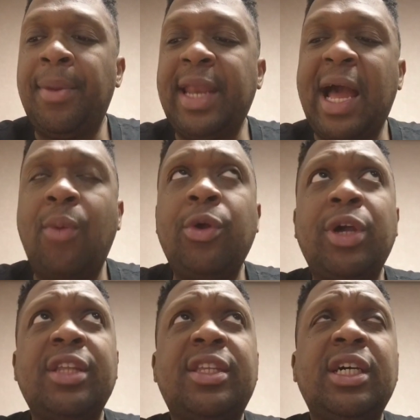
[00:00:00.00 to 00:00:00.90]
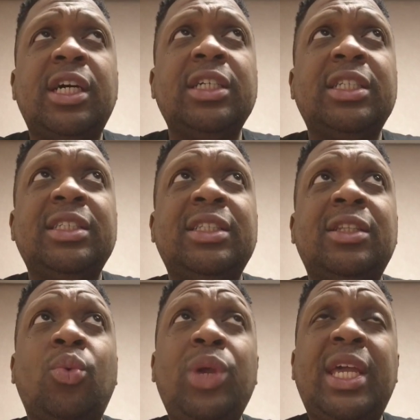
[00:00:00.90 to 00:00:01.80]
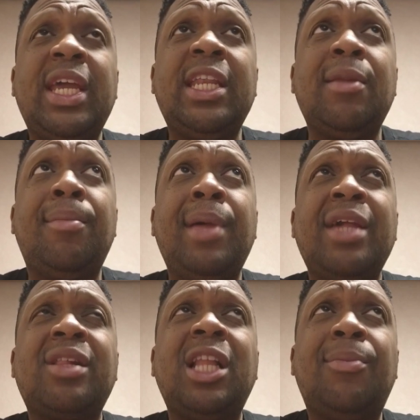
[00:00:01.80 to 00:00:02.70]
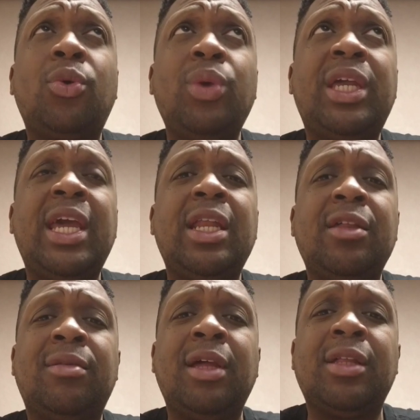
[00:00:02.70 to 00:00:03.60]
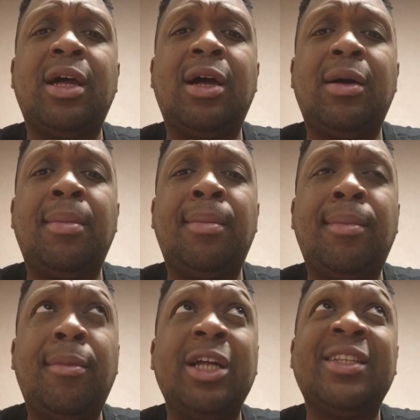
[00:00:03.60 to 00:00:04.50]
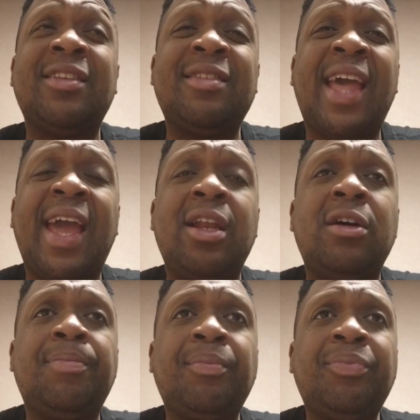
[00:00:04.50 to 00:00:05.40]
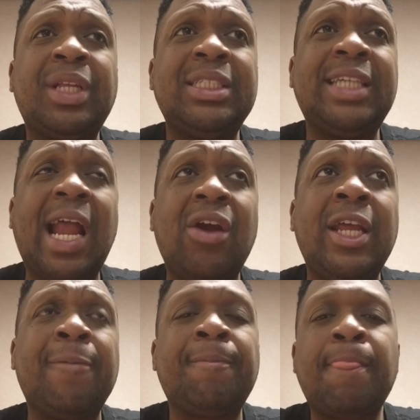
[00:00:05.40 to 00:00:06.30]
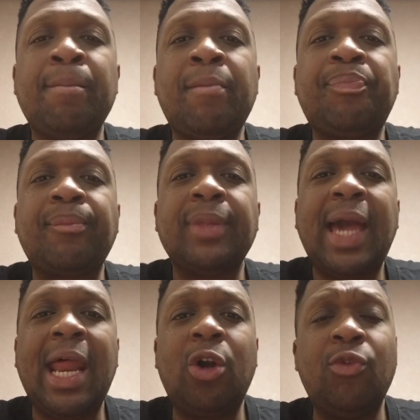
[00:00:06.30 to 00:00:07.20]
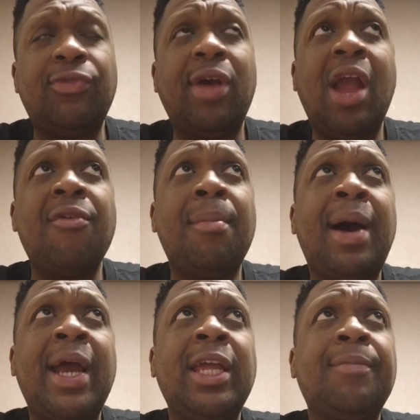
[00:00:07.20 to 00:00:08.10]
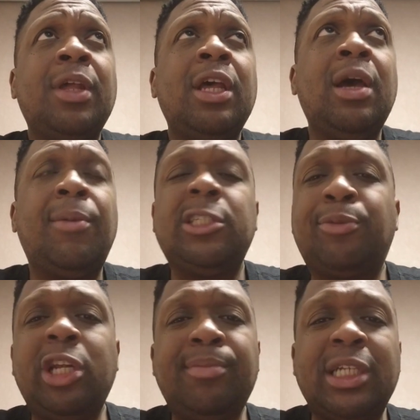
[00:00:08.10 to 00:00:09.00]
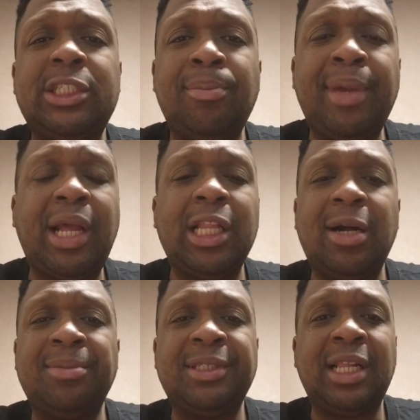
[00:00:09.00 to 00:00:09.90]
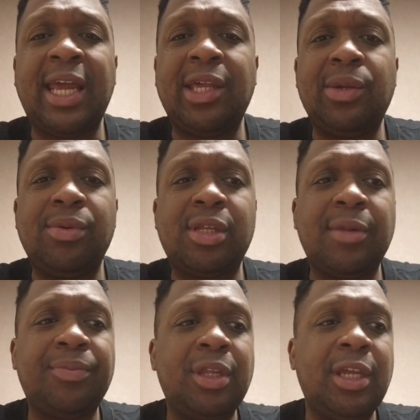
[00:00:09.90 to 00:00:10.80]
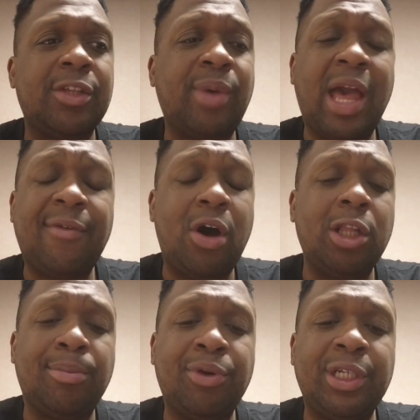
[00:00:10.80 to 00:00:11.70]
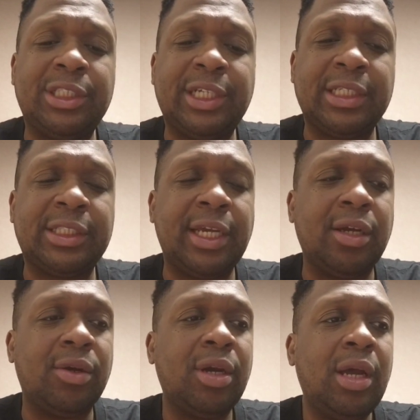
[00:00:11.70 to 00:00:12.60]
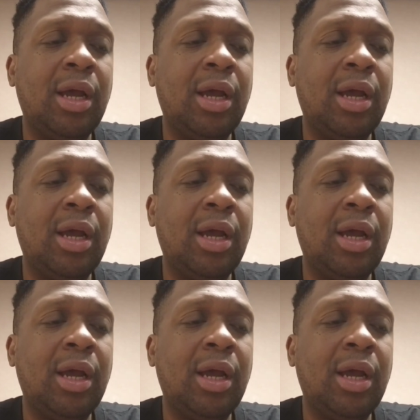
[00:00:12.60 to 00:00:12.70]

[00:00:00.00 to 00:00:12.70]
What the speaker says: But now we're gonna get to the weekend. The biggest club on the weekend is Montana Saturday. I don't know if it's for everybody, but it's pretty much your big clubs in Atlanta and Houston. It's gonna have all the prettiest chicks there,